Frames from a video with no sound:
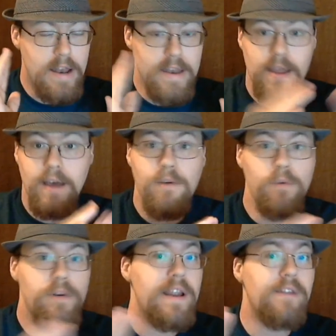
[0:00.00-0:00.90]
No,
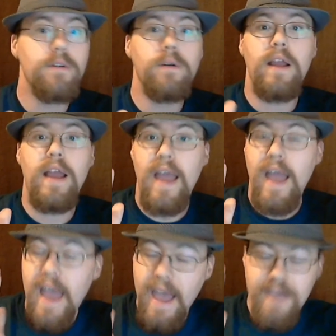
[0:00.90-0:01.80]
never,
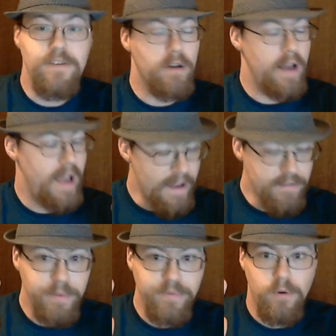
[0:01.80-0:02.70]

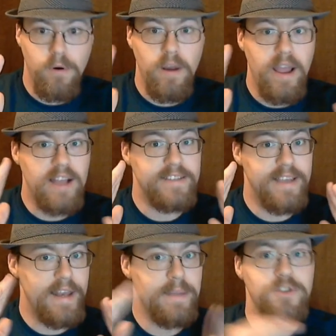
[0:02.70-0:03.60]
ever before has
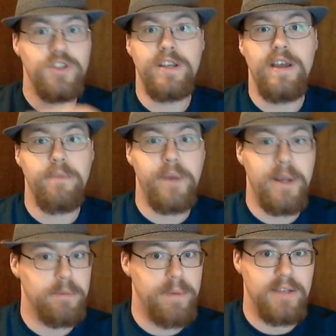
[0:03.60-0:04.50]
any machine ever been
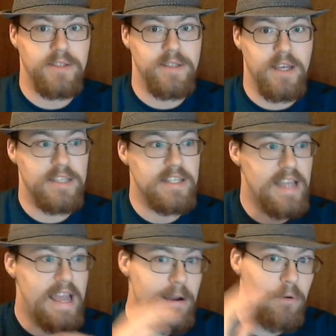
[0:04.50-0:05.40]
able to pass this test.
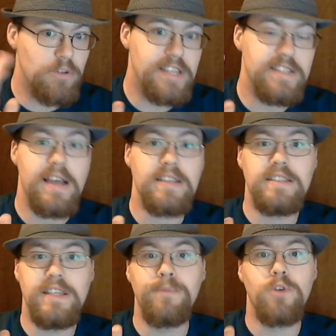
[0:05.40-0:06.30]
It was a test
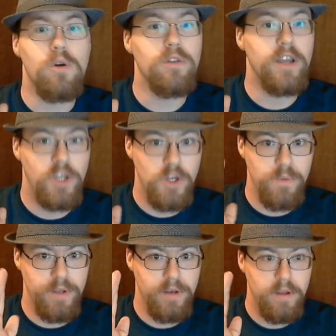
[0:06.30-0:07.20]
deemed only a
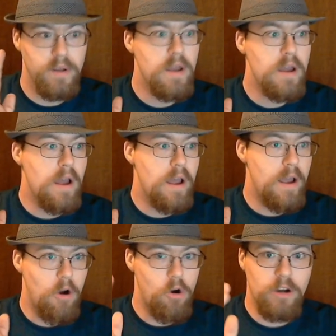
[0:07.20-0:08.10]
human,
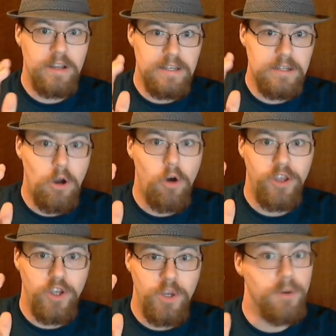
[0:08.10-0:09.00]
or
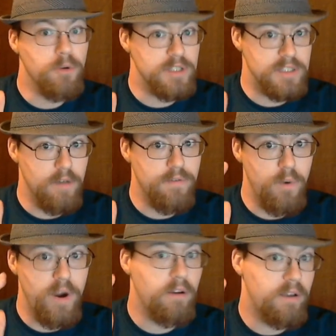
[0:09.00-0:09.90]
only a human who is
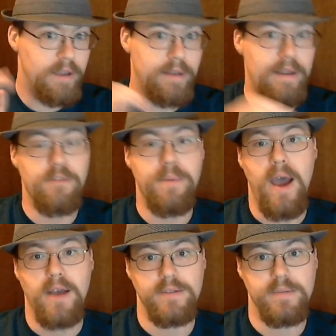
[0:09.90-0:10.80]
self-aware can ever
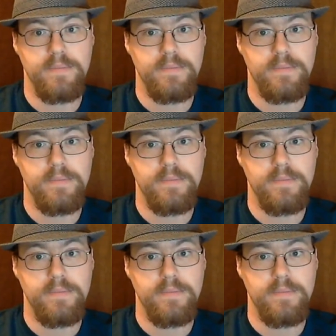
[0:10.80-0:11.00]
pass.